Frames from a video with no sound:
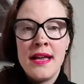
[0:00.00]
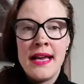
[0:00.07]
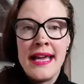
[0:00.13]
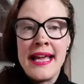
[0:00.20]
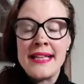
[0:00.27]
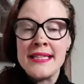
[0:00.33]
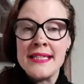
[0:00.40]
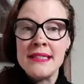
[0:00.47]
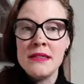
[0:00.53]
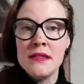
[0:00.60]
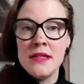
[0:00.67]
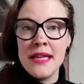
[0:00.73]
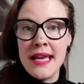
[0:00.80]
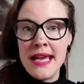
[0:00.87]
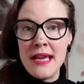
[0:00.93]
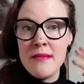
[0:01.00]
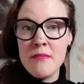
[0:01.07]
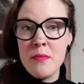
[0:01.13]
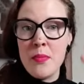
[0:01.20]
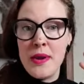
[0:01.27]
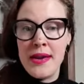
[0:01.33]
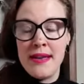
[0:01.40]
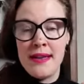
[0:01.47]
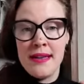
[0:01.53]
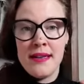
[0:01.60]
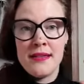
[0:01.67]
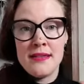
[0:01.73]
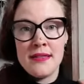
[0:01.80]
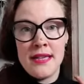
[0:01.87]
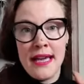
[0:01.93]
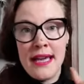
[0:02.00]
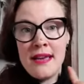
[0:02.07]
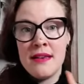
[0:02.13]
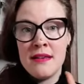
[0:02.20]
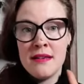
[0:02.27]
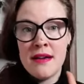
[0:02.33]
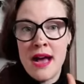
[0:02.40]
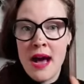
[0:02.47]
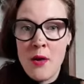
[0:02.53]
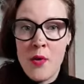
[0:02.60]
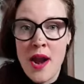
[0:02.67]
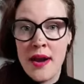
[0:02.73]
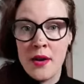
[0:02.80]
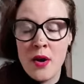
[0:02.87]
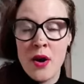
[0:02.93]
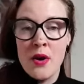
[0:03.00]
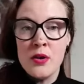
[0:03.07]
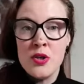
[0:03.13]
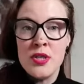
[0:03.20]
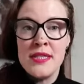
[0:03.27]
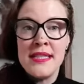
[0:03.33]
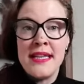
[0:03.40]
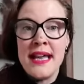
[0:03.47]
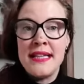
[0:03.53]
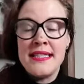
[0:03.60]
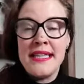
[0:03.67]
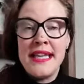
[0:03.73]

gets little imprinted in our unconscious. It gets